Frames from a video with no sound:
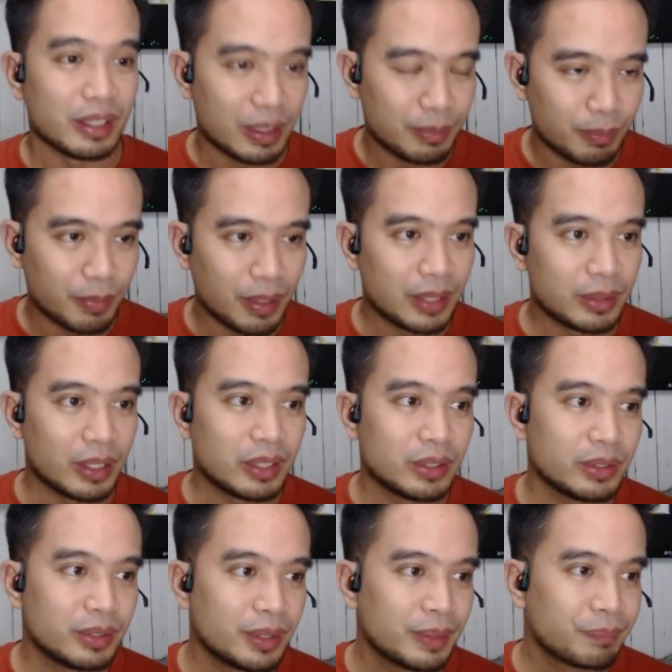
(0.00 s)

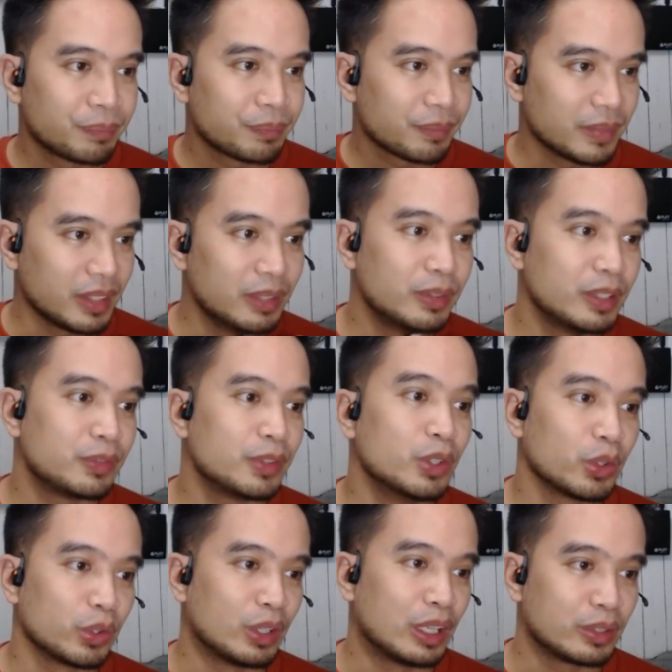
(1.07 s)
And even if you
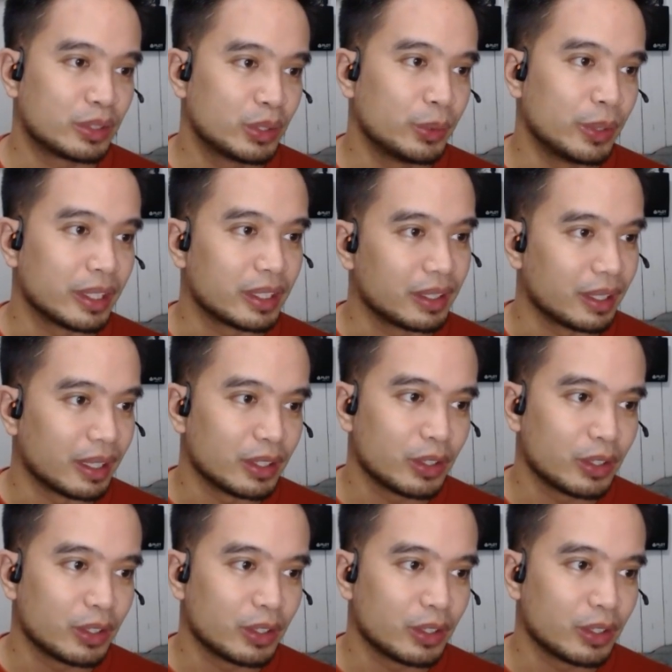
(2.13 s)
don't know how to do it, right?